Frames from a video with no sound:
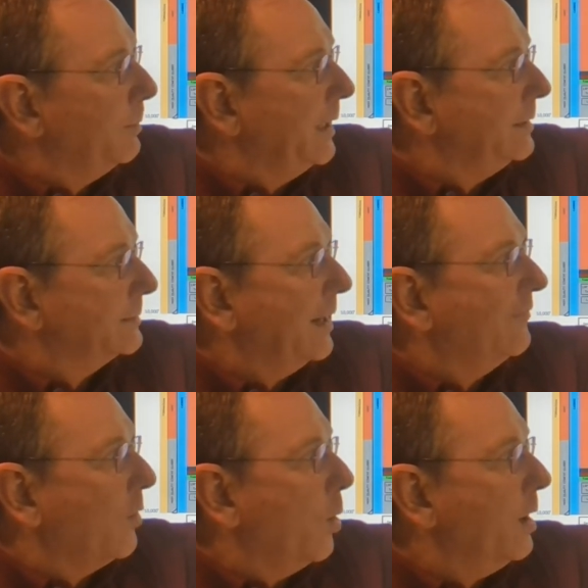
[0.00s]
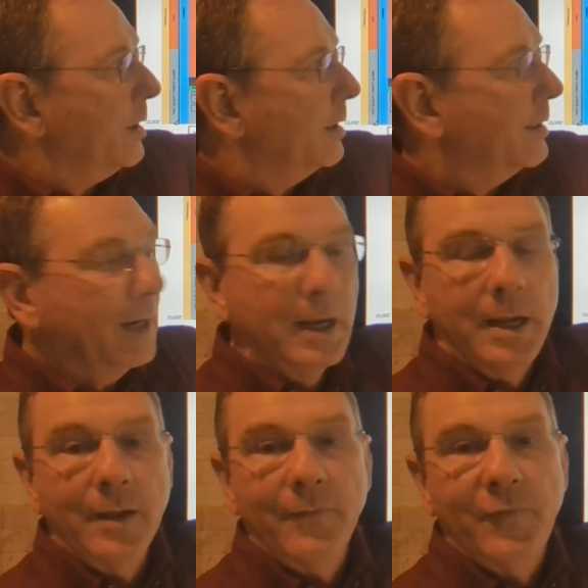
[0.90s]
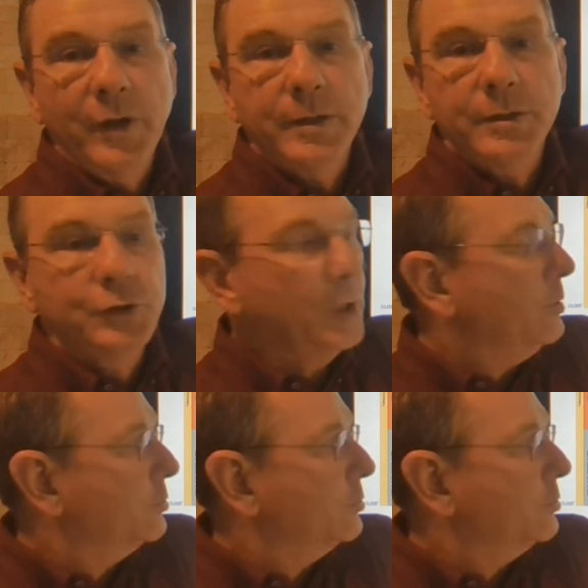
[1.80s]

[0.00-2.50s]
be, say, 400 foot chute